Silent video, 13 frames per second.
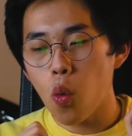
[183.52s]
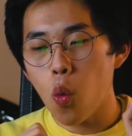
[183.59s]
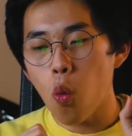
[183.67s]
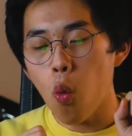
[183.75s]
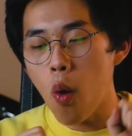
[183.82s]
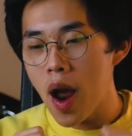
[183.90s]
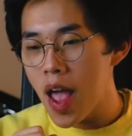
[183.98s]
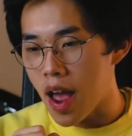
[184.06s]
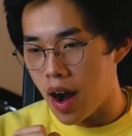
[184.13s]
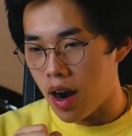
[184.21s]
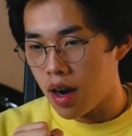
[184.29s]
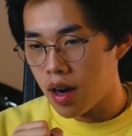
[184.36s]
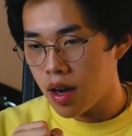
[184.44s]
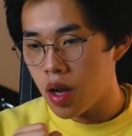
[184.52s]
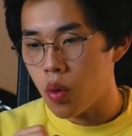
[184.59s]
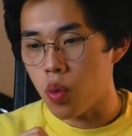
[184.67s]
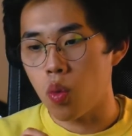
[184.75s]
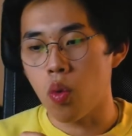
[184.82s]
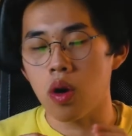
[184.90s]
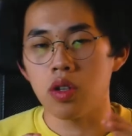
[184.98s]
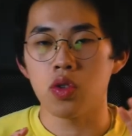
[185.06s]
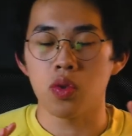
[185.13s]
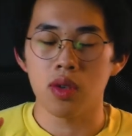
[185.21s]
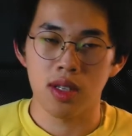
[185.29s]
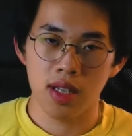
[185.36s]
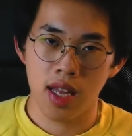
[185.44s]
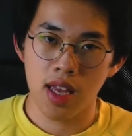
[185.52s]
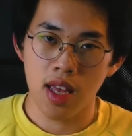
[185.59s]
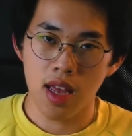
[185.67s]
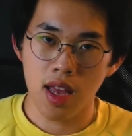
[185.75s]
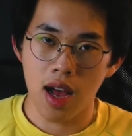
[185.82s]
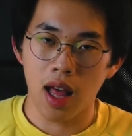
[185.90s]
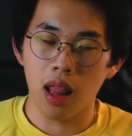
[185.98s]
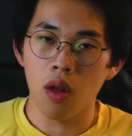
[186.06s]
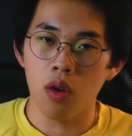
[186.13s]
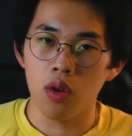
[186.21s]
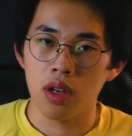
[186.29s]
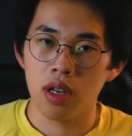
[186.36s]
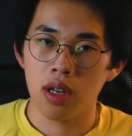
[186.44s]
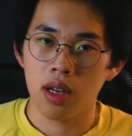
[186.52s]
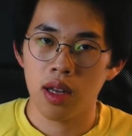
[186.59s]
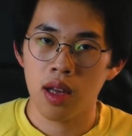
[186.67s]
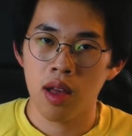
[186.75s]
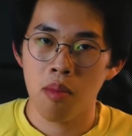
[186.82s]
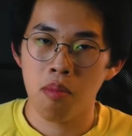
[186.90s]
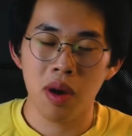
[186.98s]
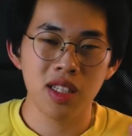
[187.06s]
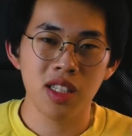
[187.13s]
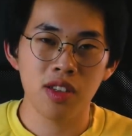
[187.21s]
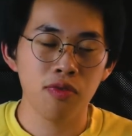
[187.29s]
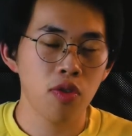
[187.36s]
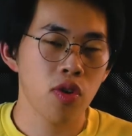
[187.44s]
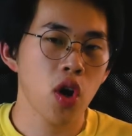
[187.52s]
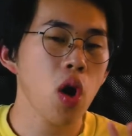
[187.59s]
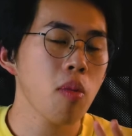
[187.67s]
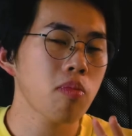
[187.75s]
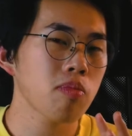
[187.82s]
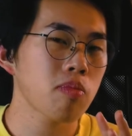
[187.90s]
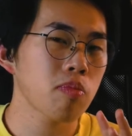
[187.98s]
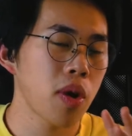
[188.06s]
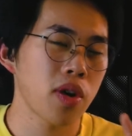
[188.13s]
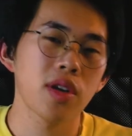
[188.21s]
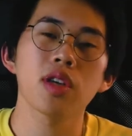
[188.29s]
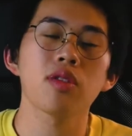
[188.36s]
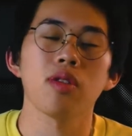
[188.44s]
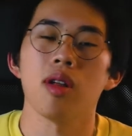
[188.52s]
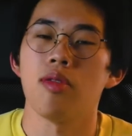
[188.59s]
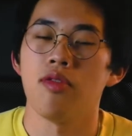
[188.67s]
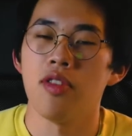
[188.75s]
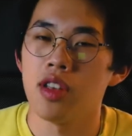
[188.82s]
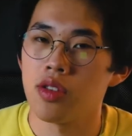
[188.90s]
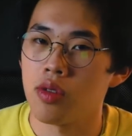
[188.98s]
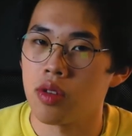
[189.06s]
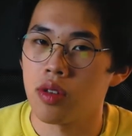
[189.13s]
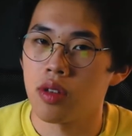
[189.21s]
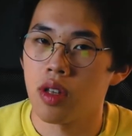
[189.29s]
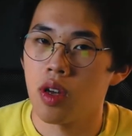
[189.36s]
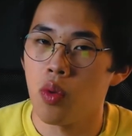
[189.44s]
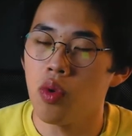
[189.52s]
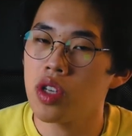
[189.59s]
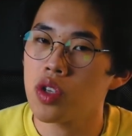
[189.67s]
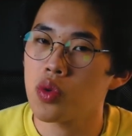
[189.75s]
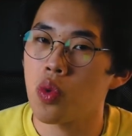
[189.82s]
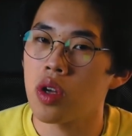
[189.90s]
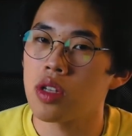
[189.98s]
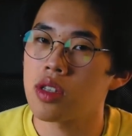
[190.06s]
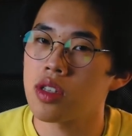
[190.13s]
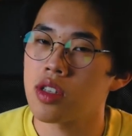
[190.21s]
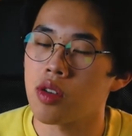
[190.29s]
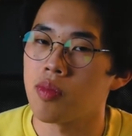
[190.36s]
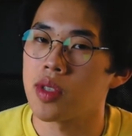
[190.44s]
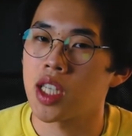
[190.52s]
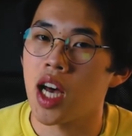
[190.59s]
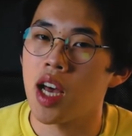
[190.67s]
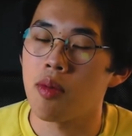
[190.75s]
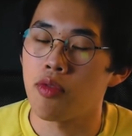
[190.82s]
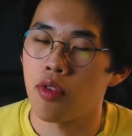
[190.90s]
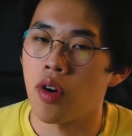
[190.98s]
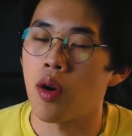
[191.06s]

where we want to stay alone. But for no particular reason. We just want some time for